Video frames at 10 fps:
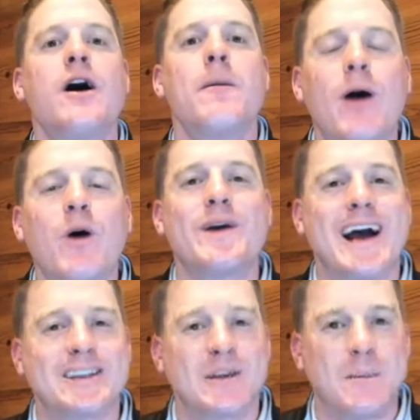but we
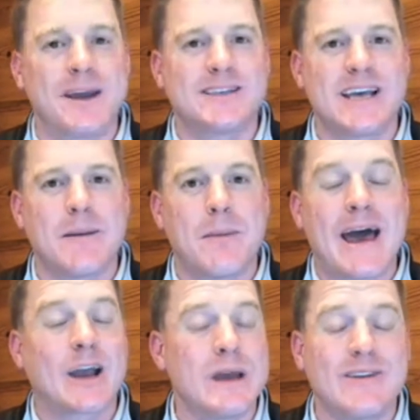got the Big Ten
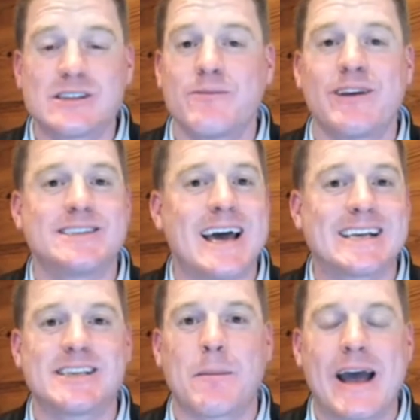back, and we have some
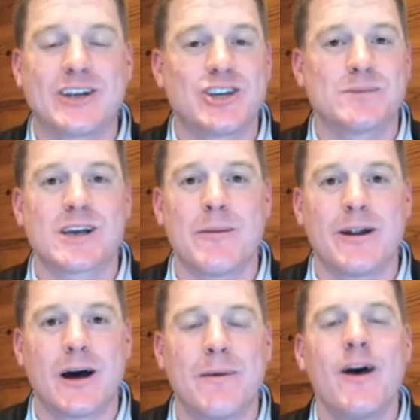fantastic matchups
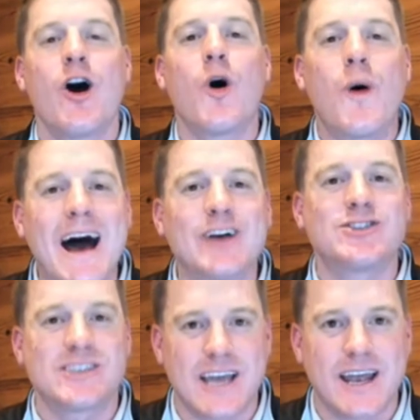coming up. Ohio
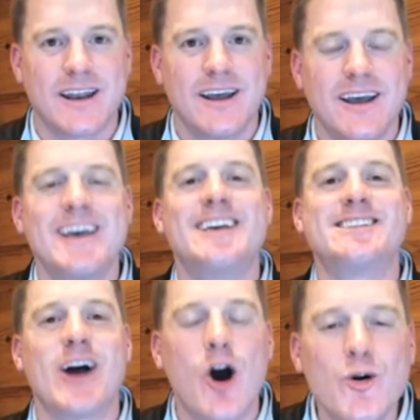State
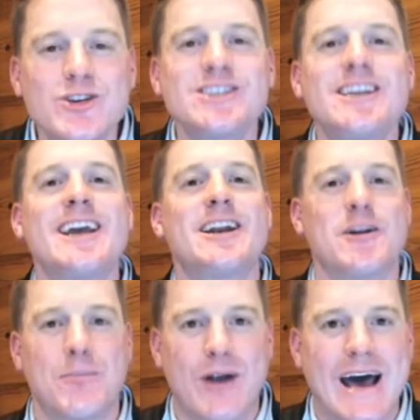is hosting
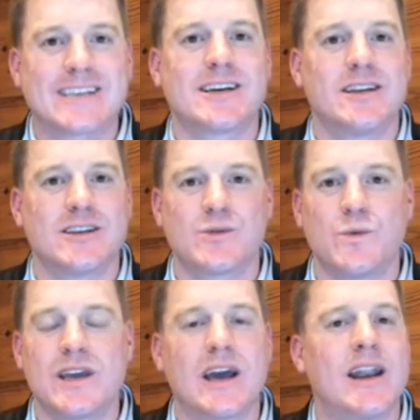Nebraska this
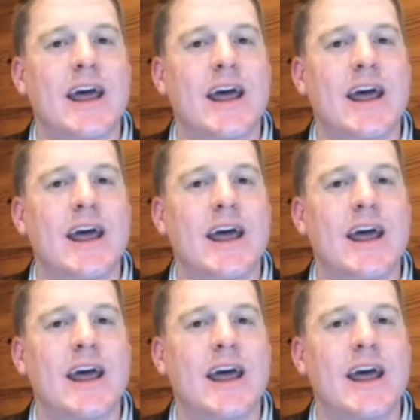weekend.